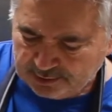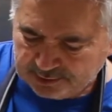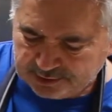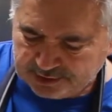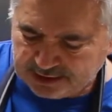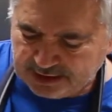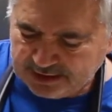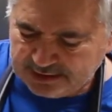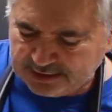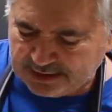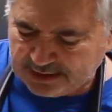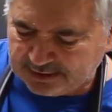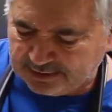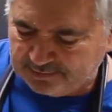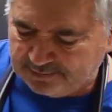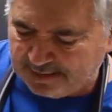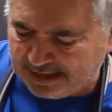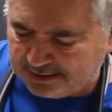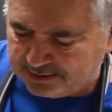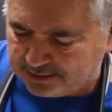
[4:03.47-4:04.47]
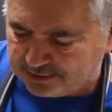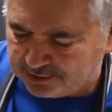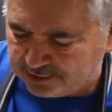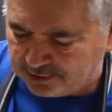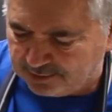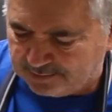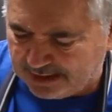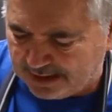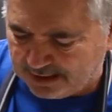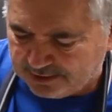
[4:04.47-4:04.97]
Cheese doesn't matter
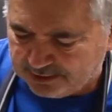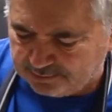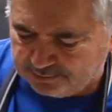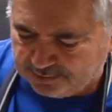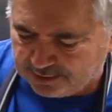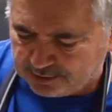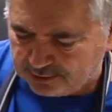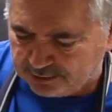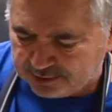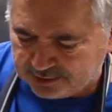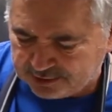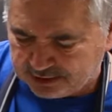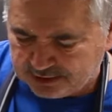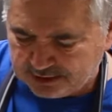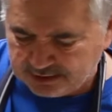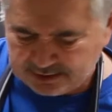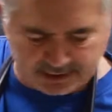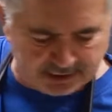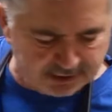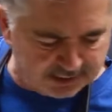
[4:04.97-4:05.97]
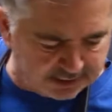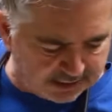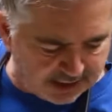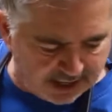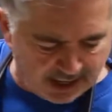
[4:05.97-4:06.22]
so much because cheese is,